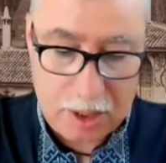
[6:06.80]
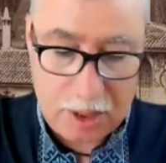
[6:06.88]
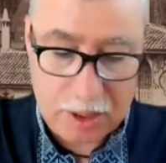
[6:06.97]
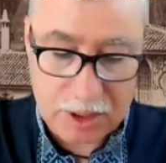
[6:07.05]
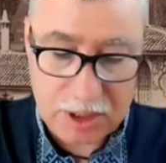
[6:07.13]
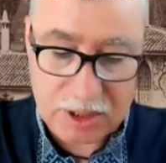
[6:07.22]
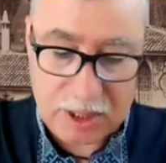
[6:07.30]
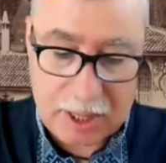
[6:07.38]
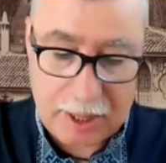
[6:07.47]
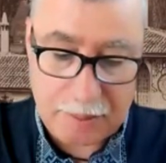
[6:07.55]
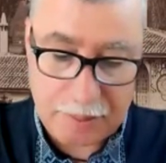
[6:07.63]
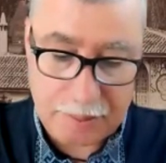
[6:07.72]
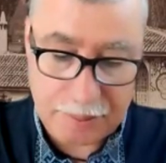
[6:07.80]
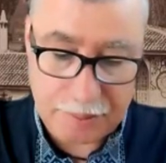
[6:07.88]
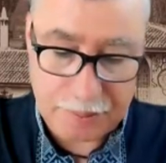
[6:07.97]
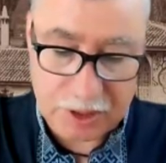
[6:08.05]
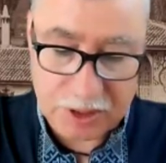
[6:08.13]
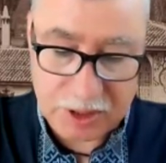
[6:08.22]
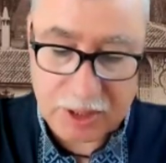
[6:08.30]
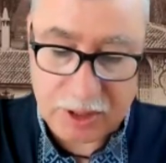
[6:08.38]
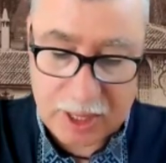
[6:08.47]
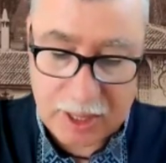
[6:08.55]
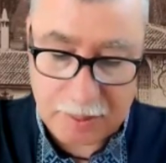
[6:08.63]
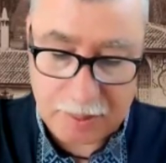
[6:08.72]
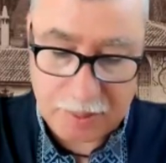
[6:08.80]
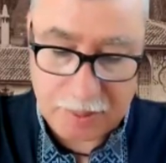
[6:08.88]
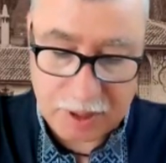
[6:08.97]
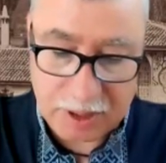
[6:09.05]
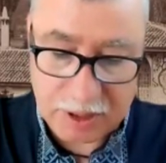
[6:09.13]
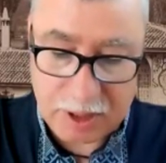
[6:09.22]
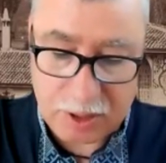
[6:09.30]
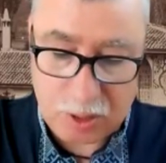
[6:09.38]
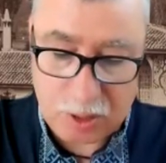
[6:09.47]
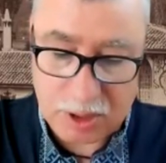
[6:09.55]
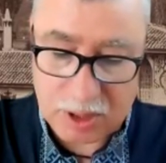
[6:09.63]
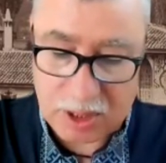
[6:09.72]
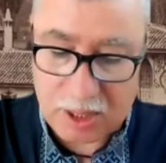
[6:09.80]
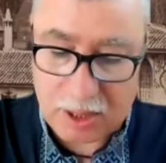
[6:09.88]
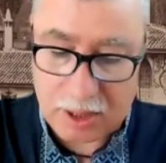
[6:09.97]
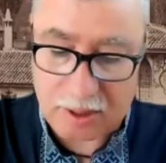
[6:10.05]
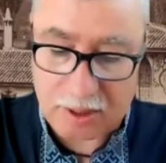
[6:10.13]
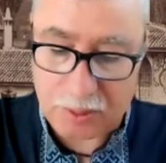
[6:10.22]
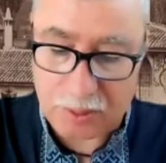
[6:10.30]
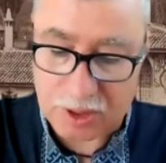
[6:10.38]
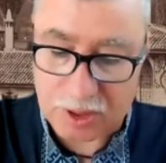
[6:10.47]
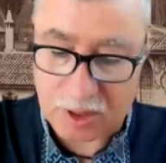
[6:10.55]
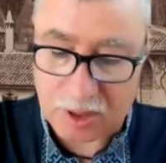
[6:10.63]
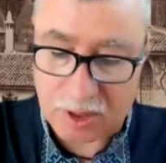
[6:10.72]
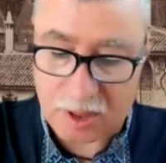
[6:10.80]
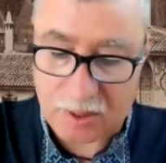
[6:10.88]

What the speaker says: In that time, the USSR, which